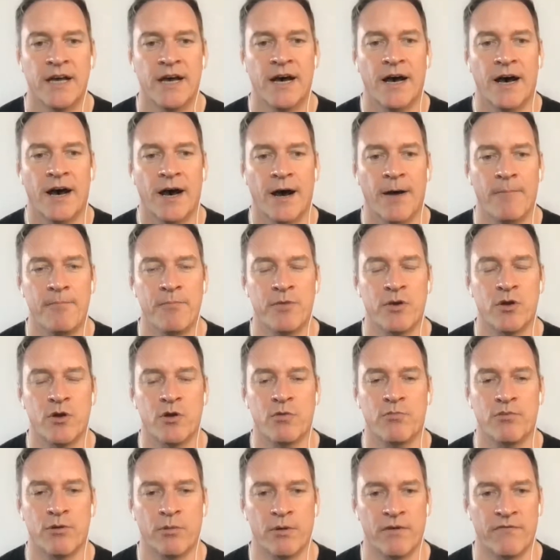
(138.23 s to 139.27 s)
um, who
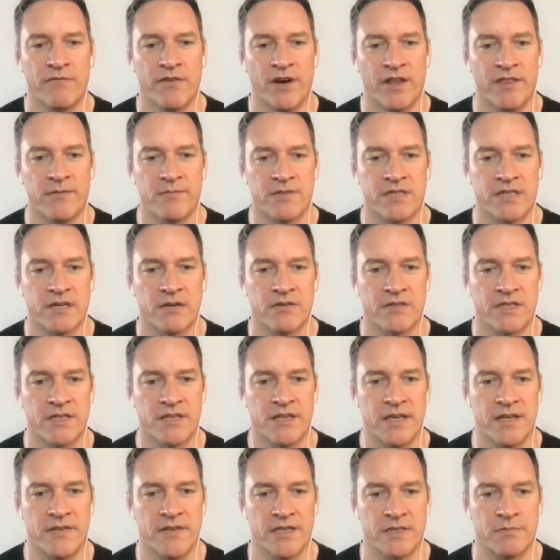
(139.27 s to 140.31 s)
probably find themselves in,
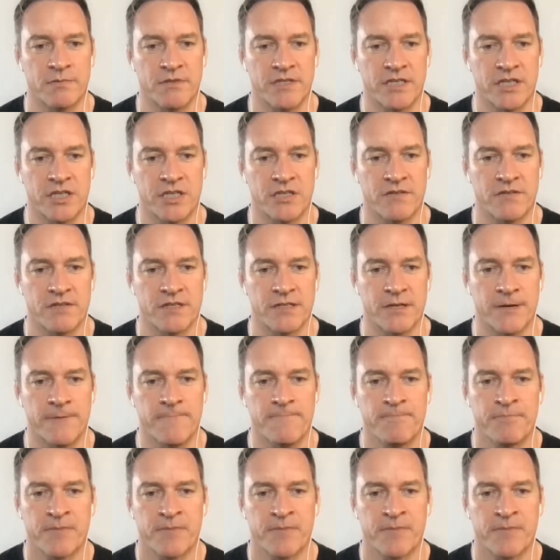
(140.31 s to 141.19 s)
in this position. So.